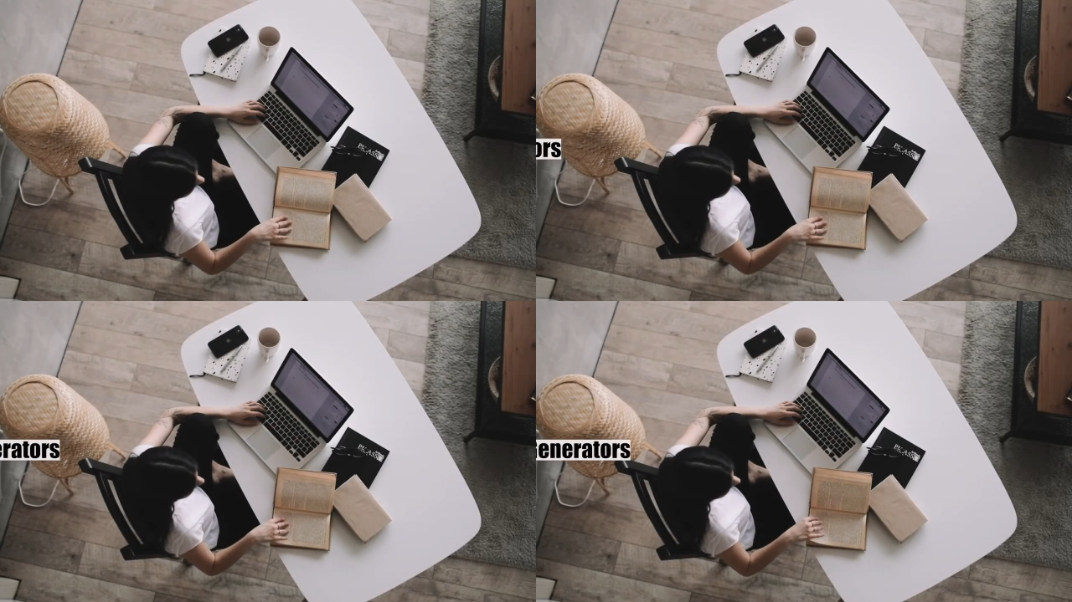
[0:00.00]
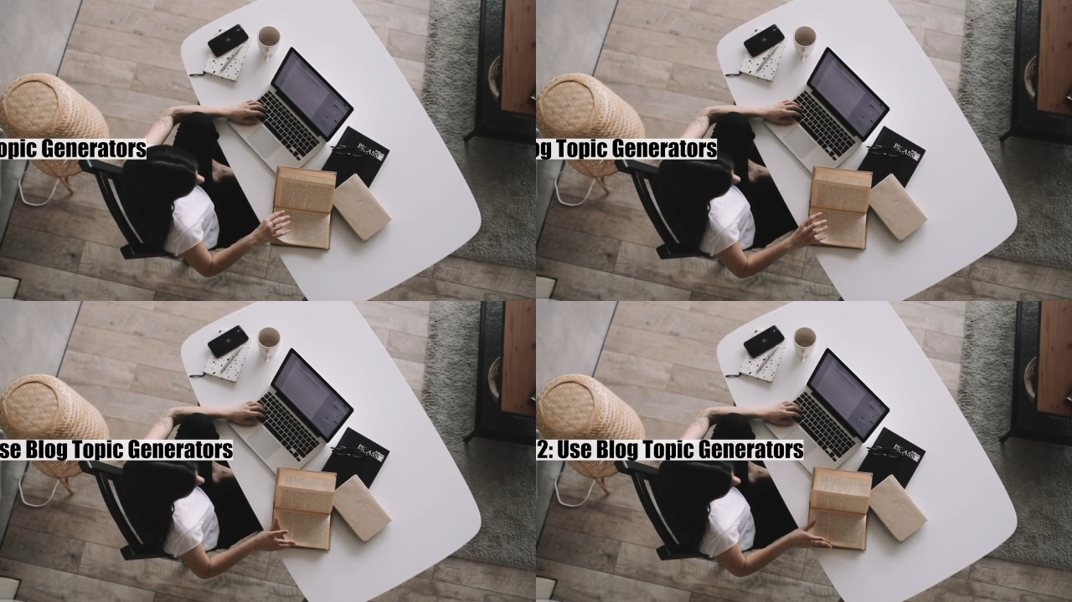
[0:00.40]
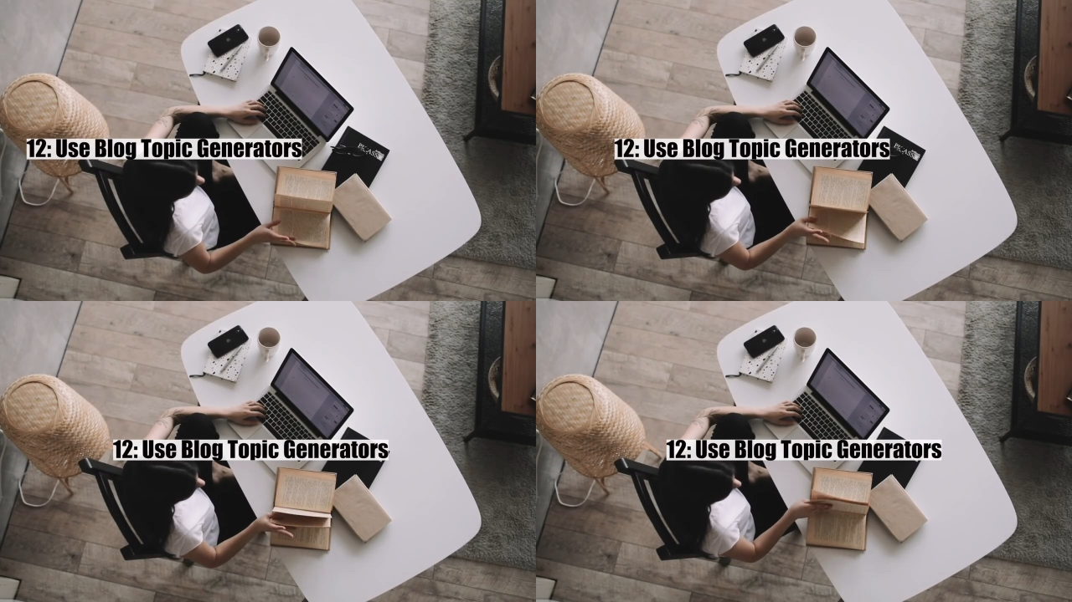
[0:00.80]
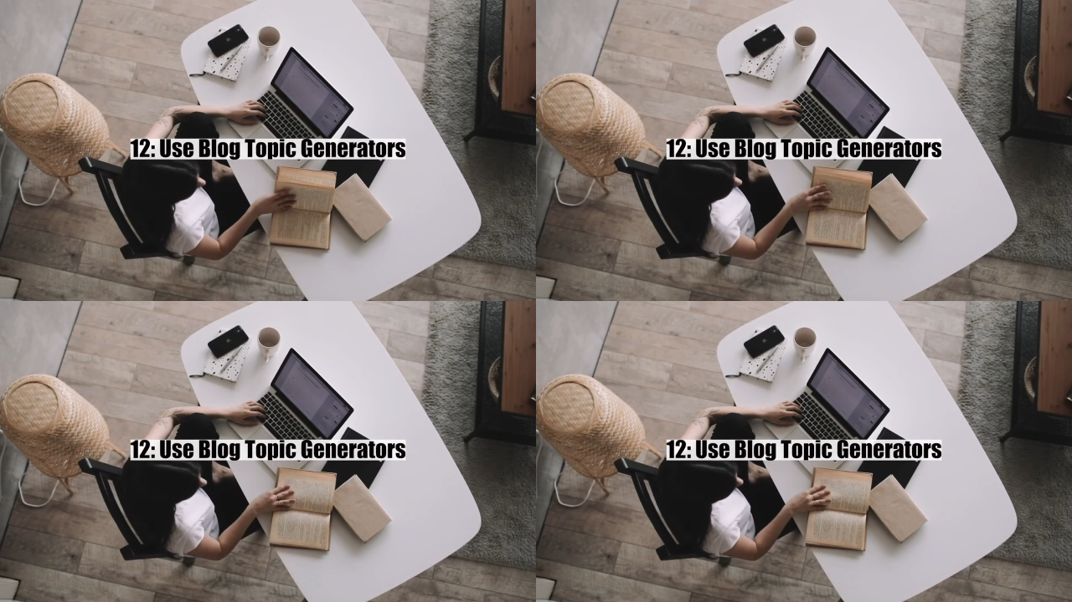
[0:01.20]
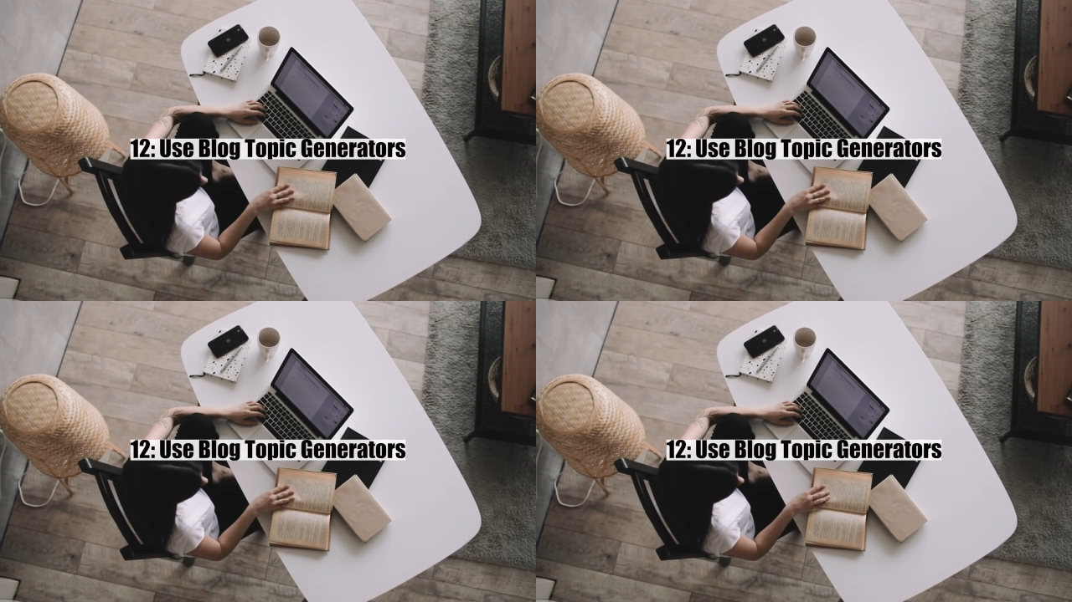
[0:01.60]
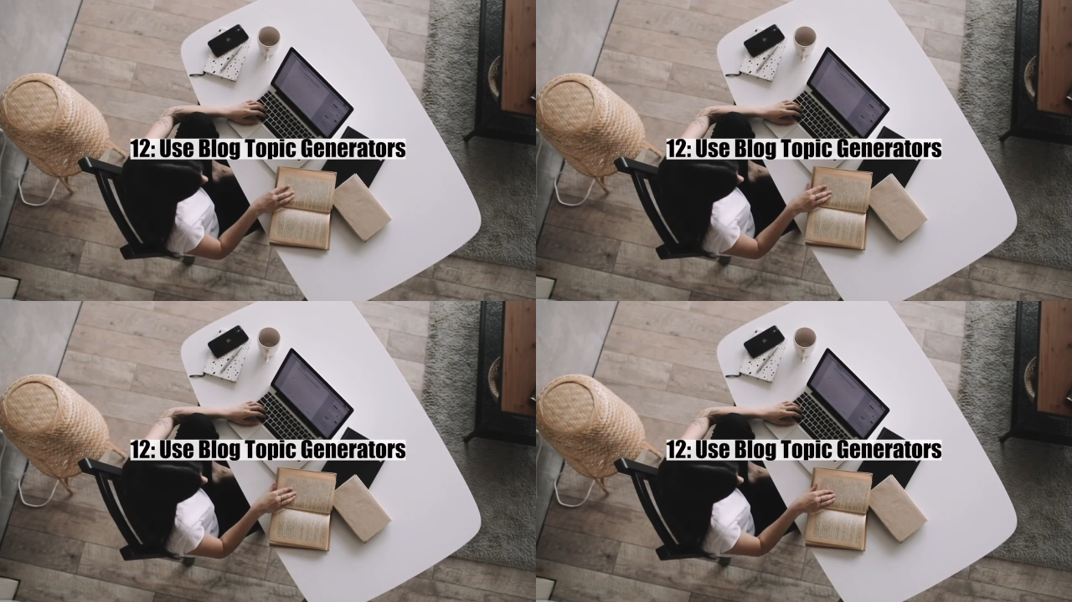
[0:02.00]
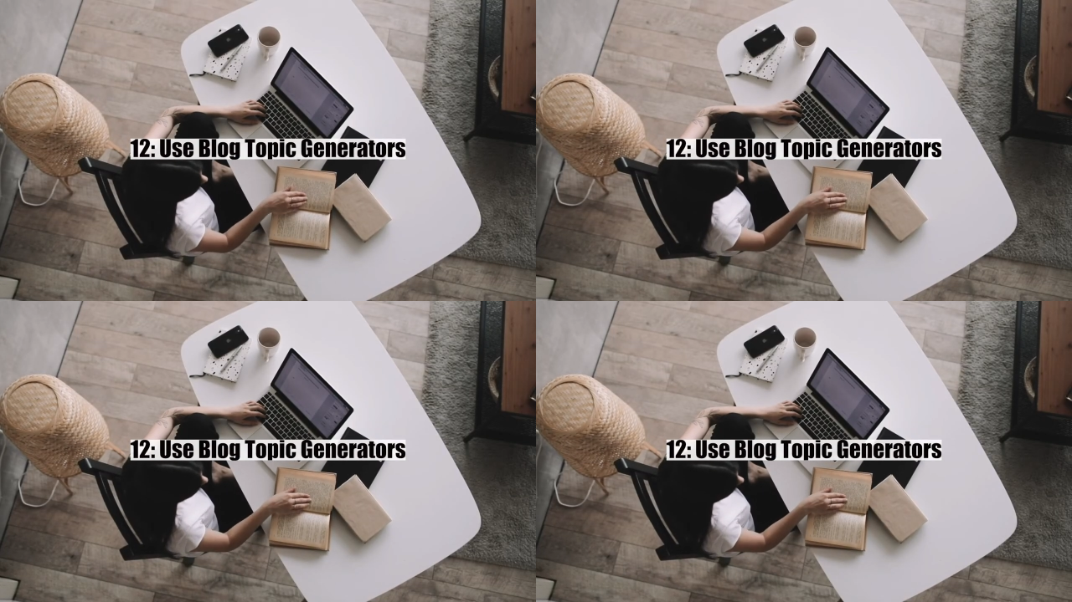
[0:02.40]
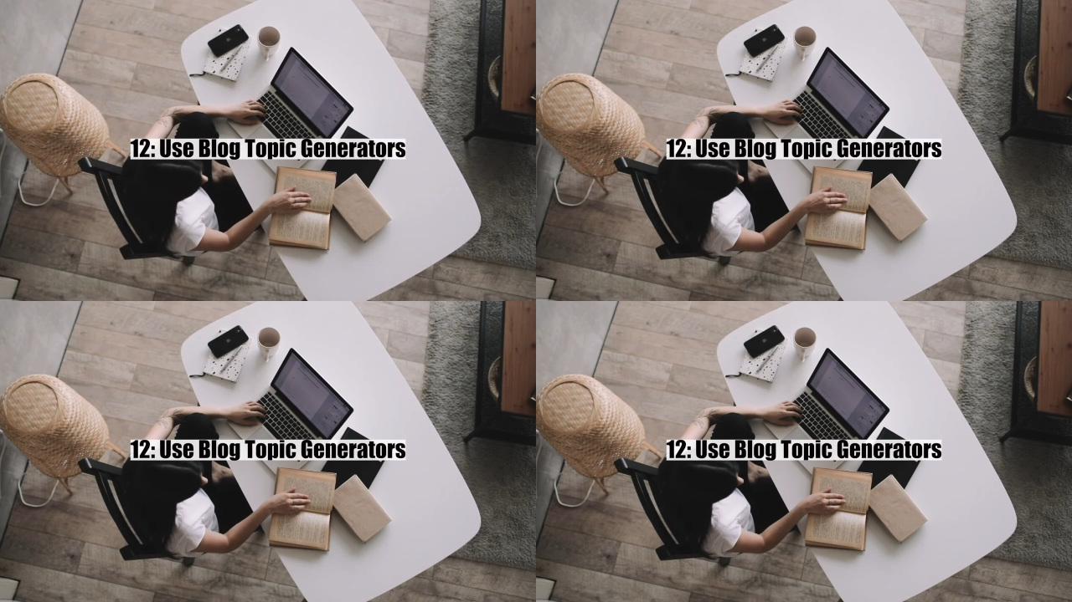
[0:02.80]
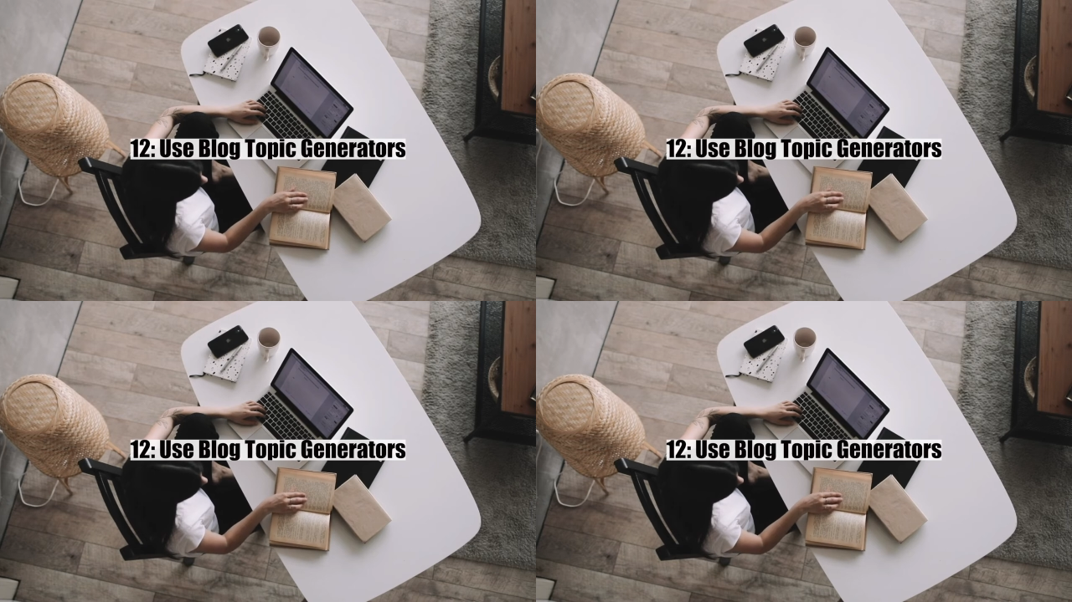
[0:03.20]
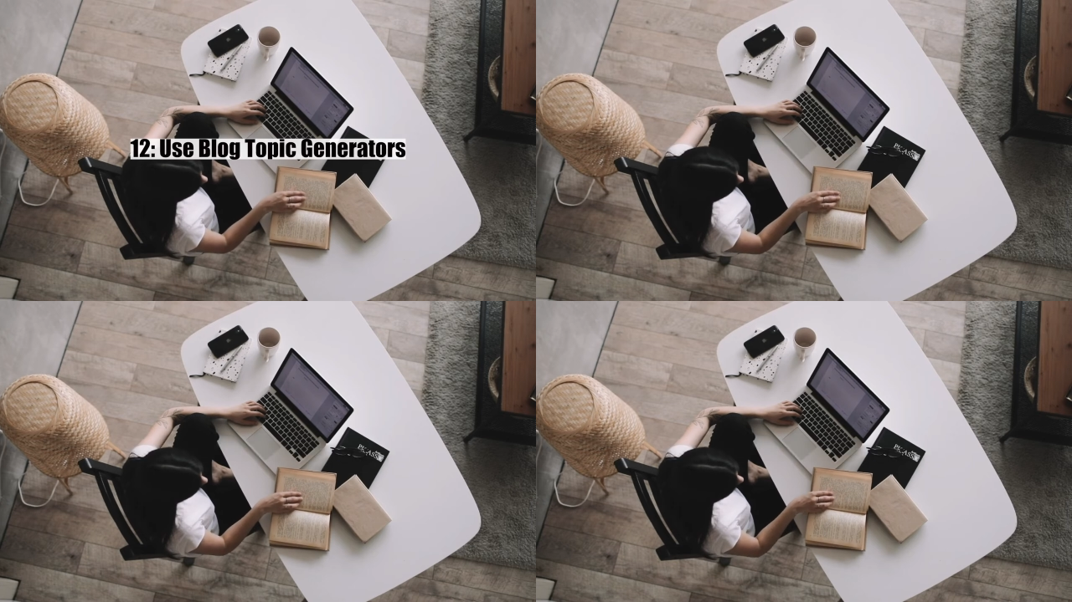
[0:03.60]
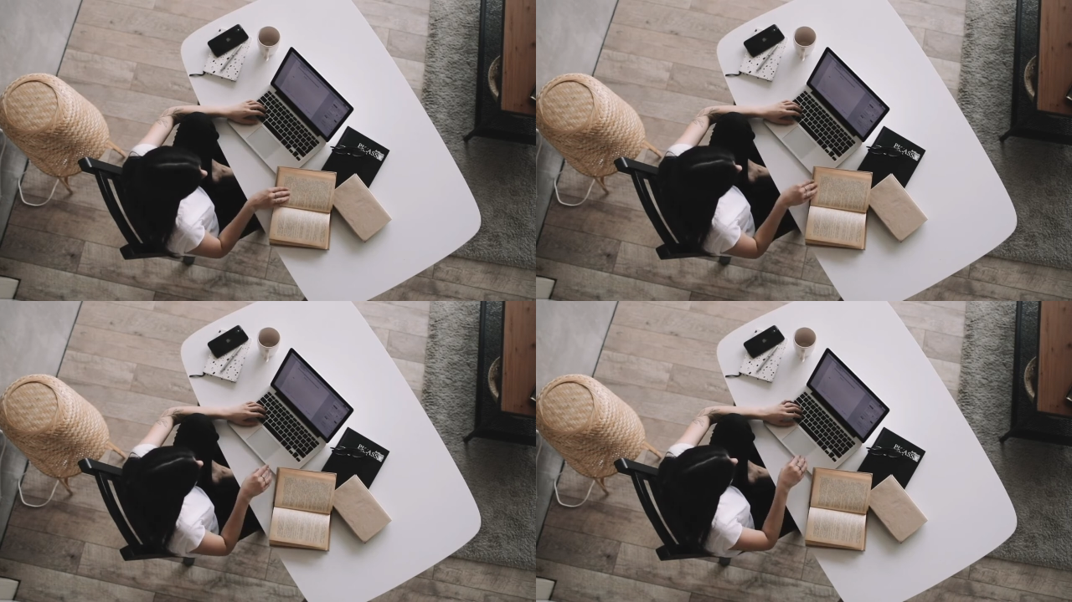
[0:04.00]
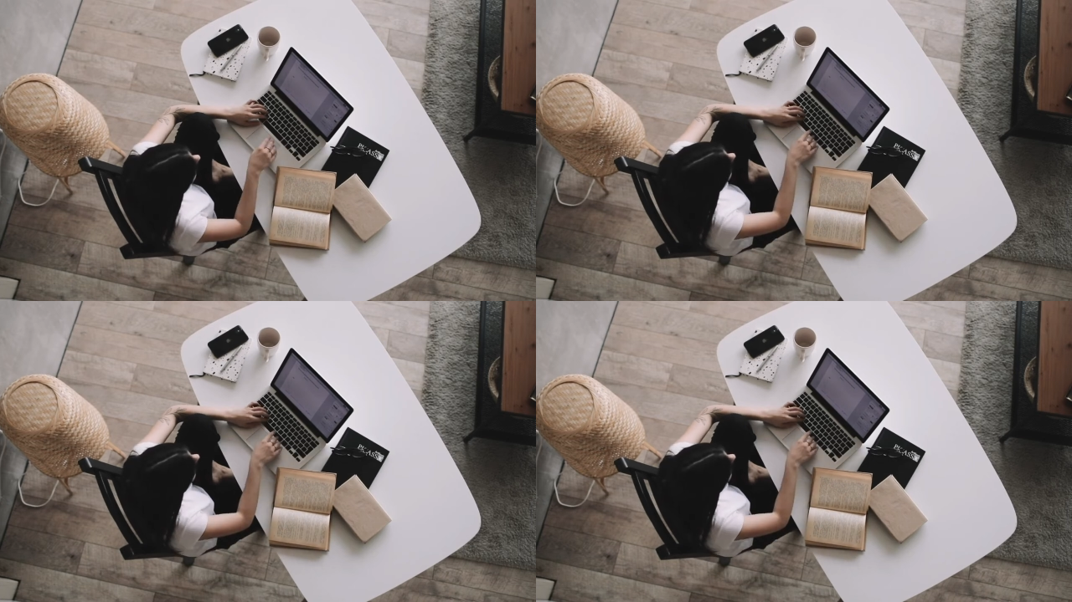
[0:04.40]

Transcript: [unreadable: no face in view]